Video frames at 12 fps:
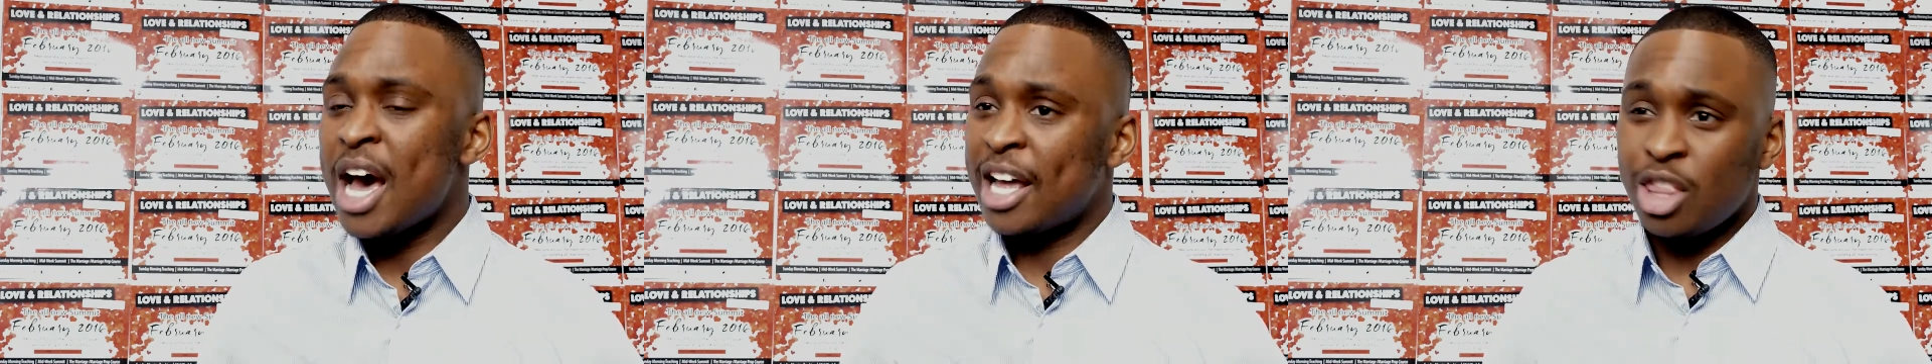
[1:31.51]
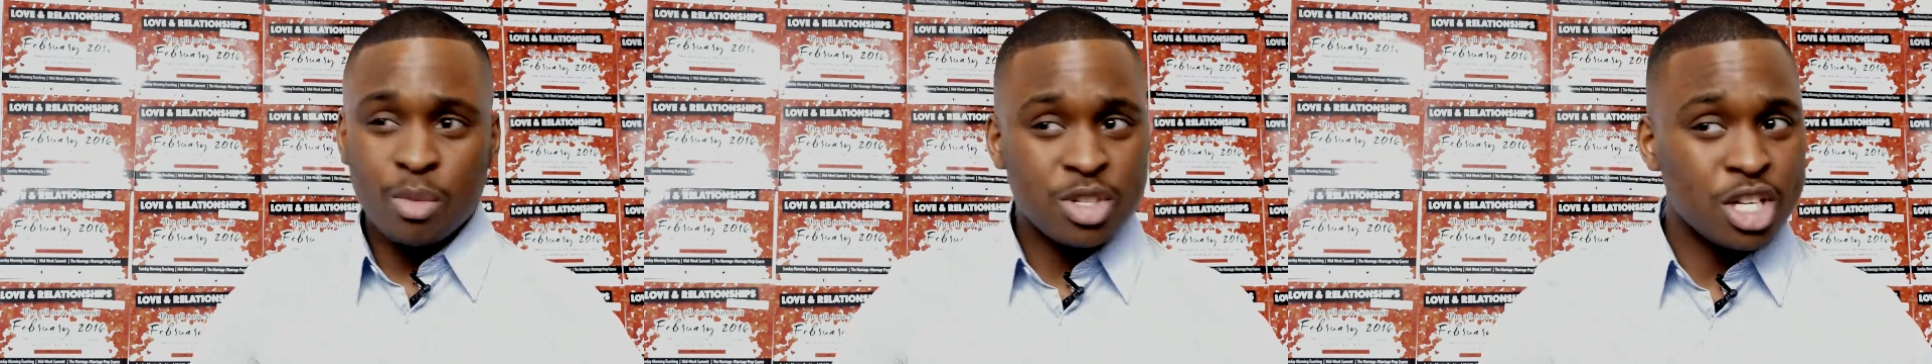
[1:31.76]

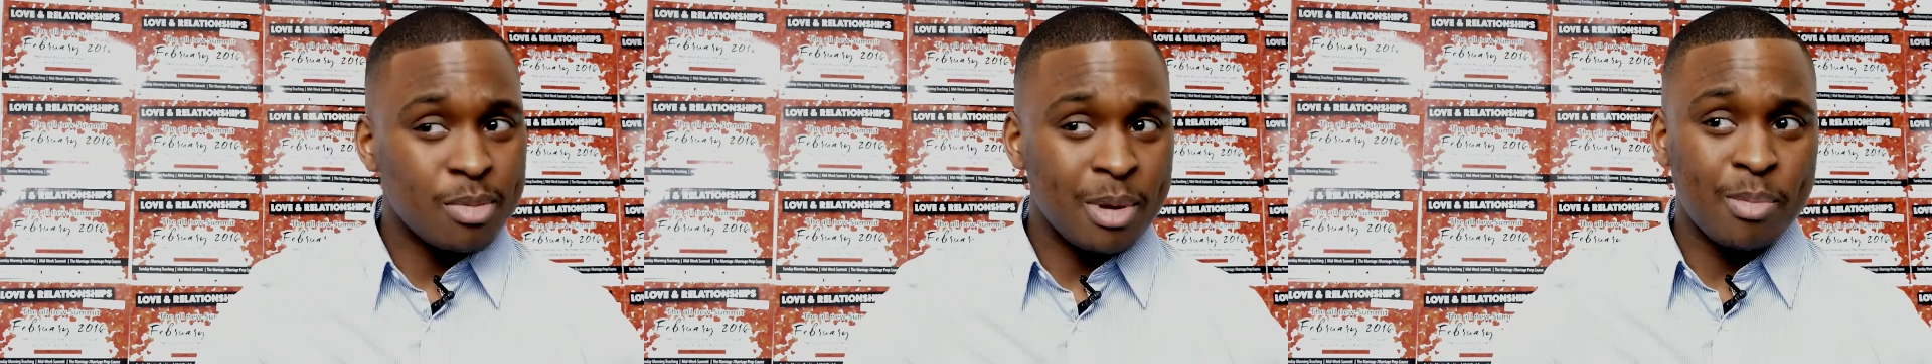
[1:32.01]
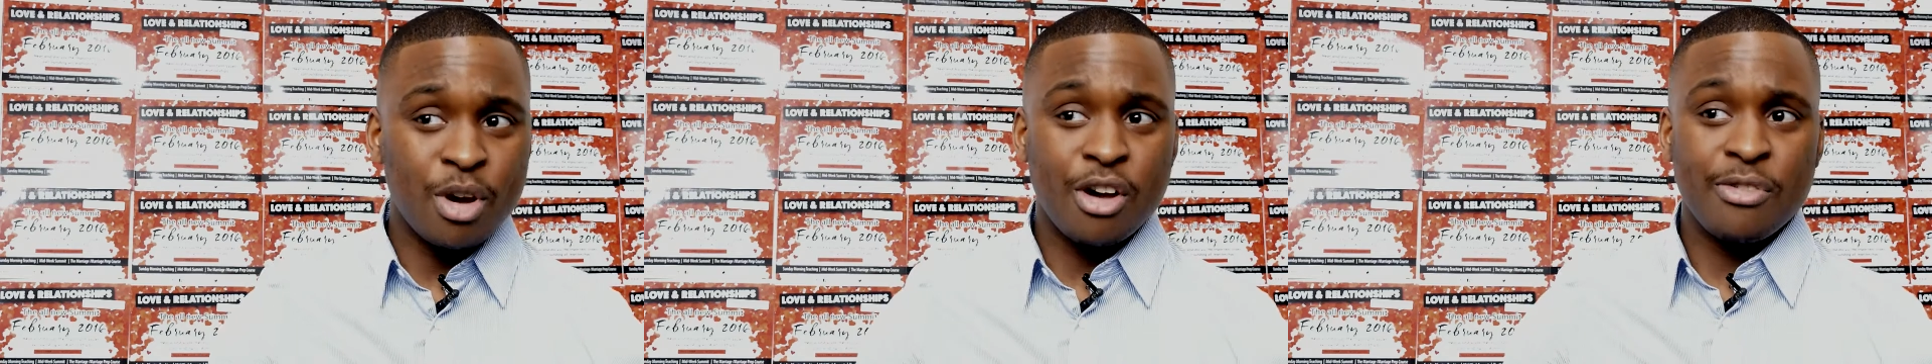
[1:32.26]
And no one's going
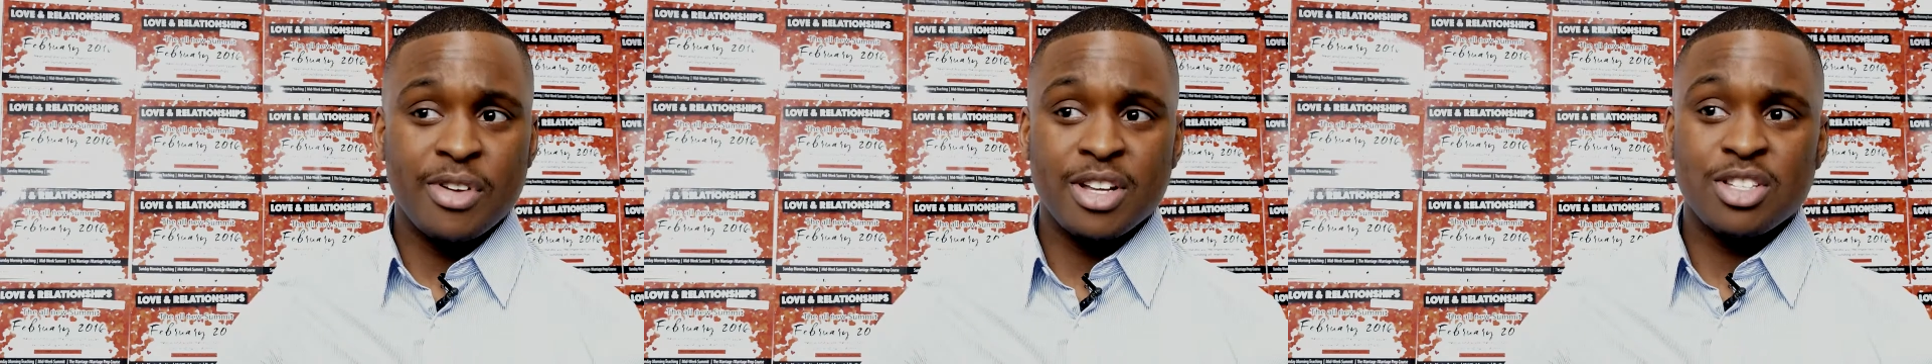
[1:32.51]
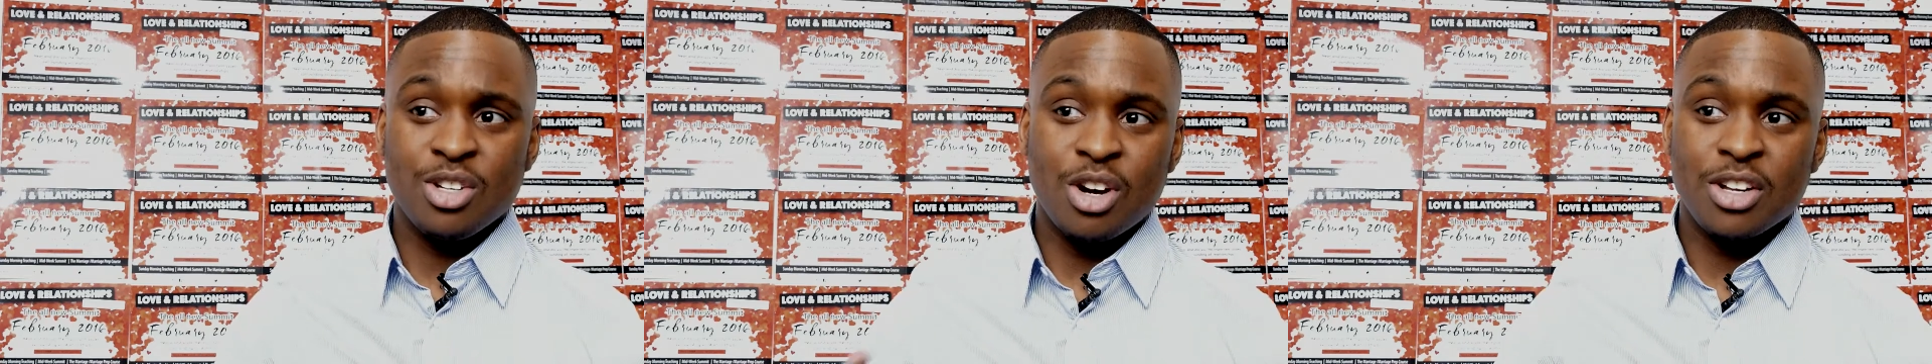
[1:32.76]
to be
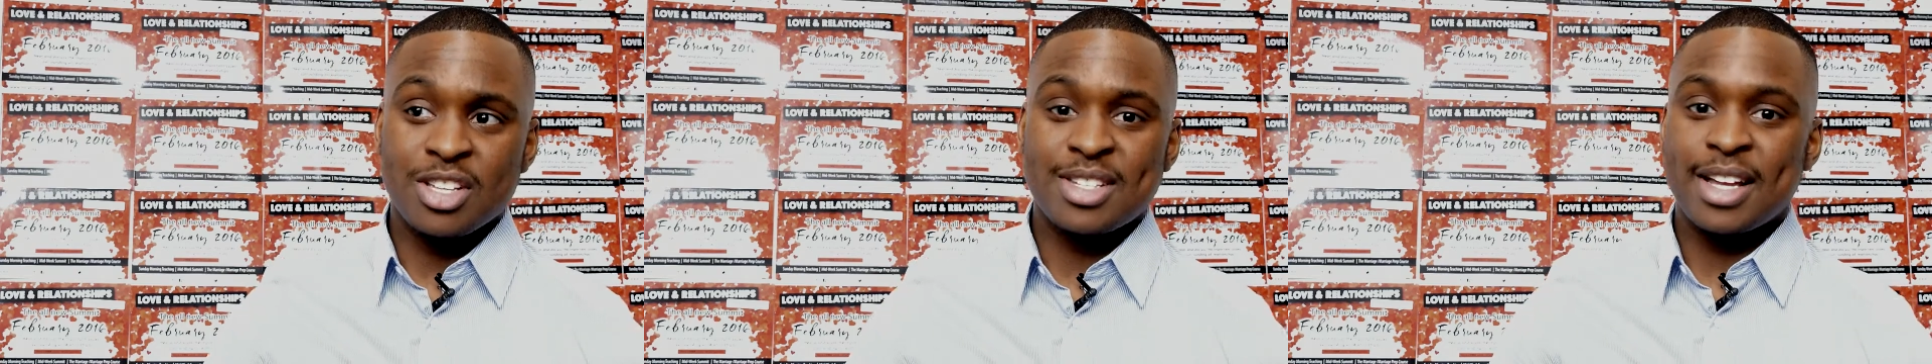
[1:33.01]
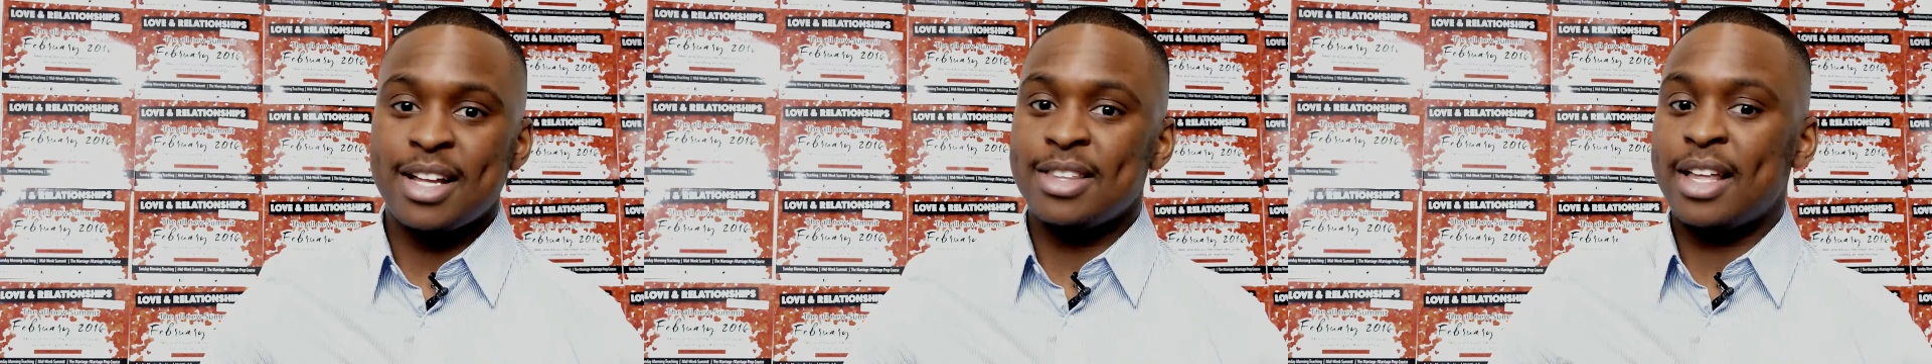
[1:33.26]
perfect. You've got to
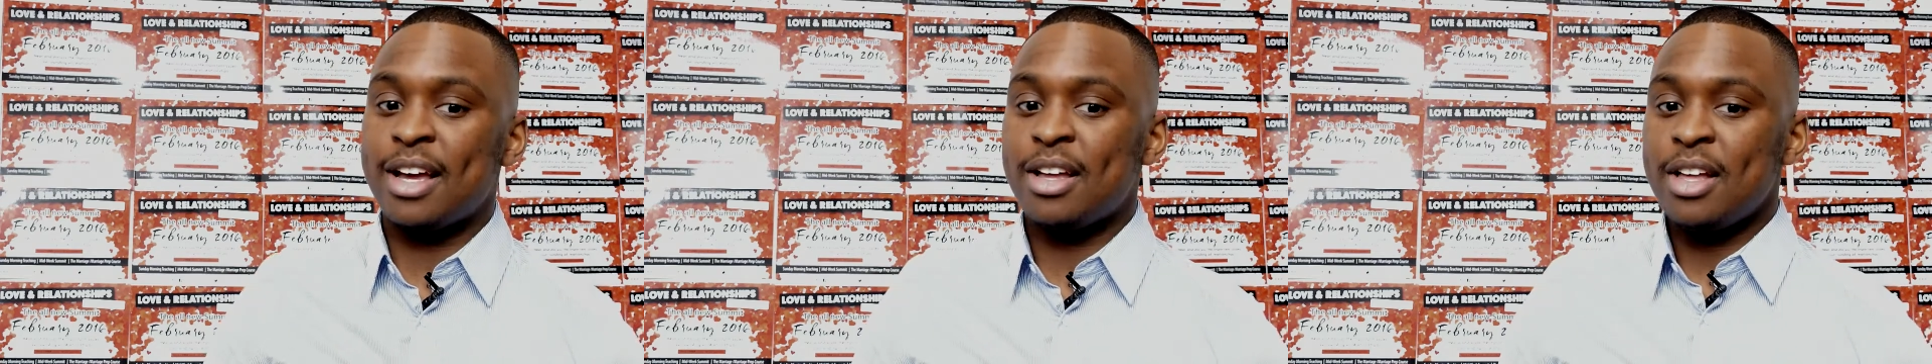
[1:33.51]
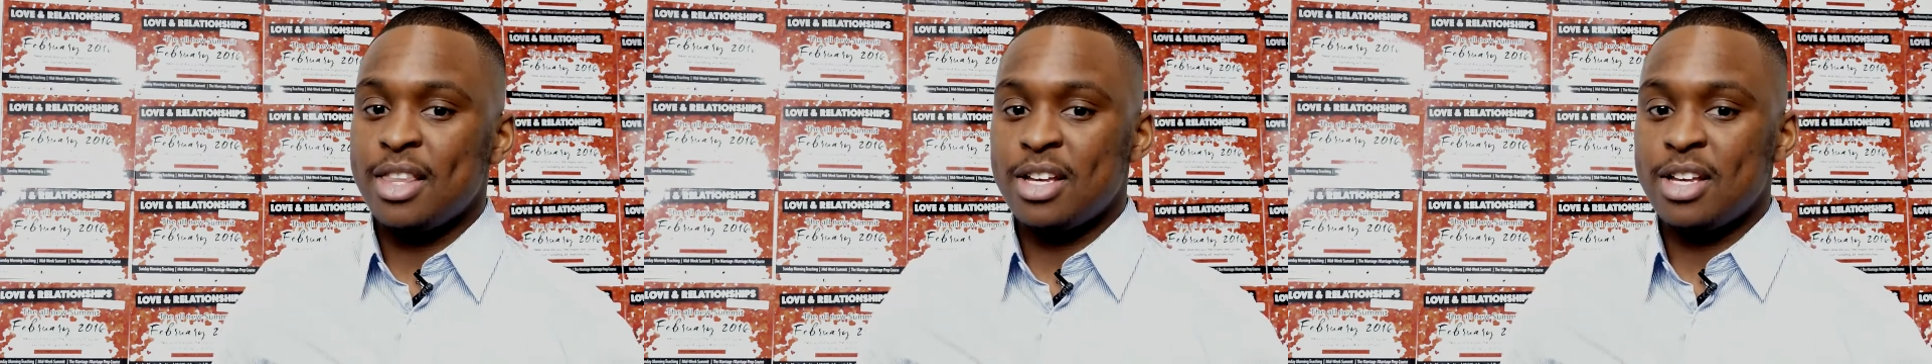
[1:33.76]
understand that